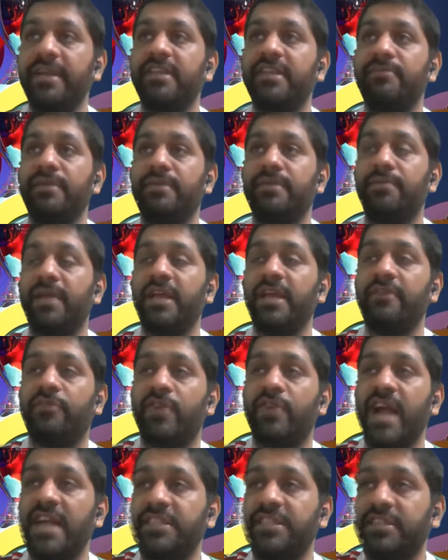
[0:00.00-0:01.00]
He's been playing
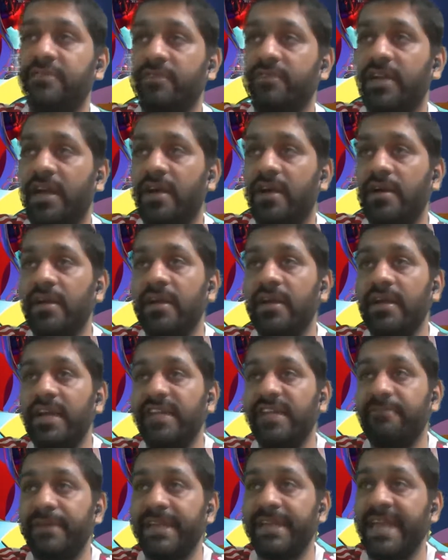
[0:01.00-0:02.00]
for Aston Villa.
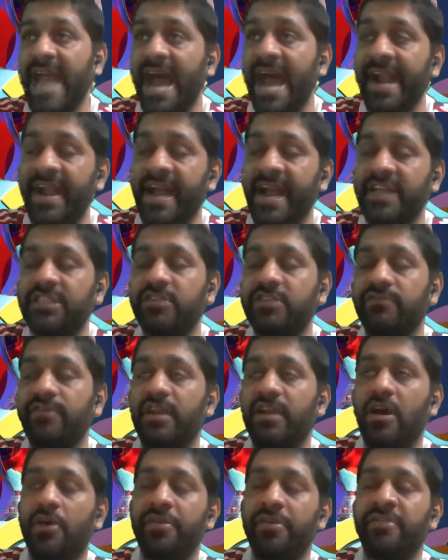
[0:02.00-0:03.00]
He's been carrying Aston
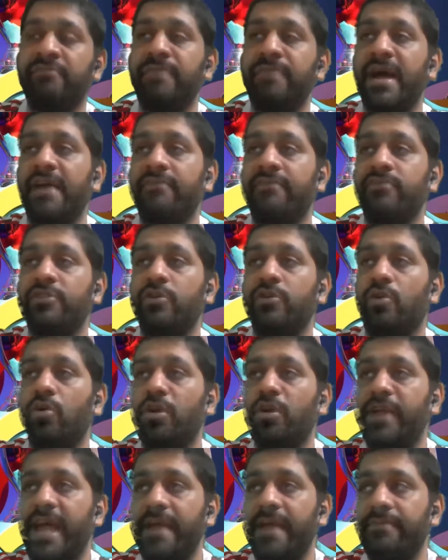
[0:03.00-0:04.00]
Villa on his back for the
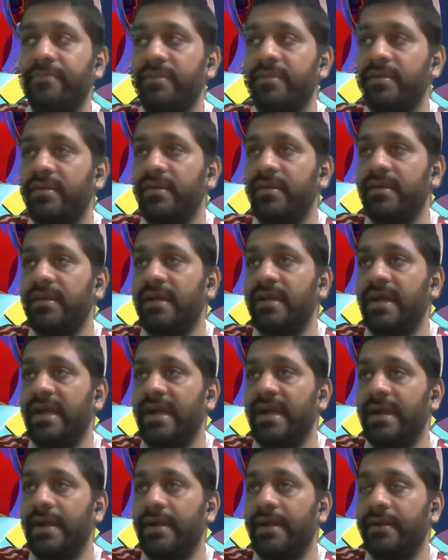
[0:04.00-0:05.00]
whole time,
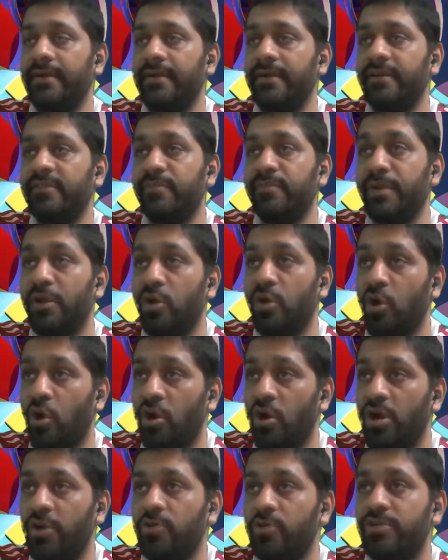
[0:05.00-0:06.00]
and he's been
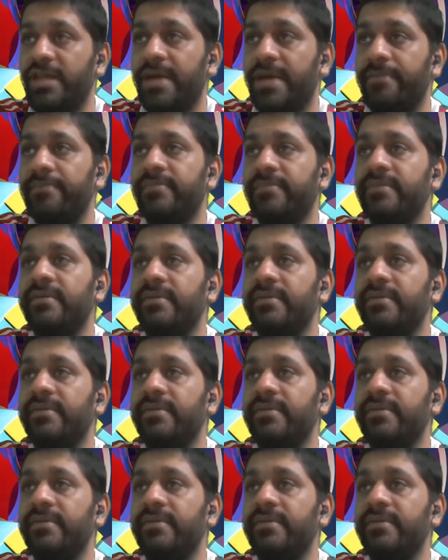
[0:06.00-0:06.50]
loyal to them.